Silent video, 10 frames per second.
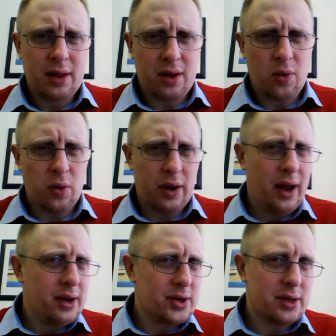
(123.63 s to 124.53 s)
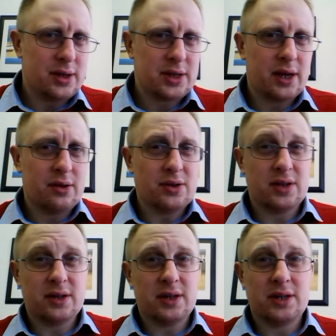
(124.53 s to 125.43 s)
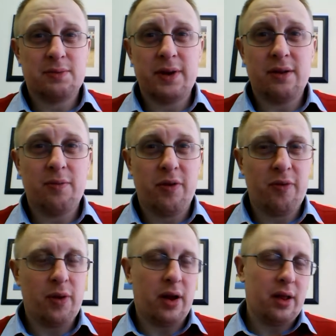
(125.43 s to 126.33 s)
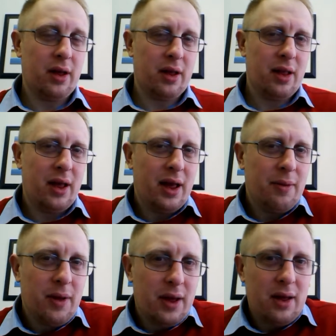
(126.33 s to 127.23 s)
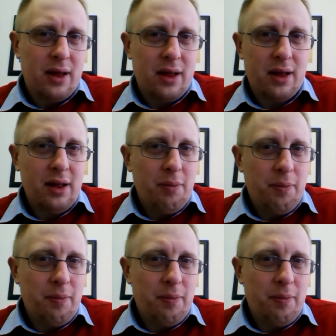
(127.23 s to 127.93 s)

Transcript: coordination, the skills, the speed of movement, and the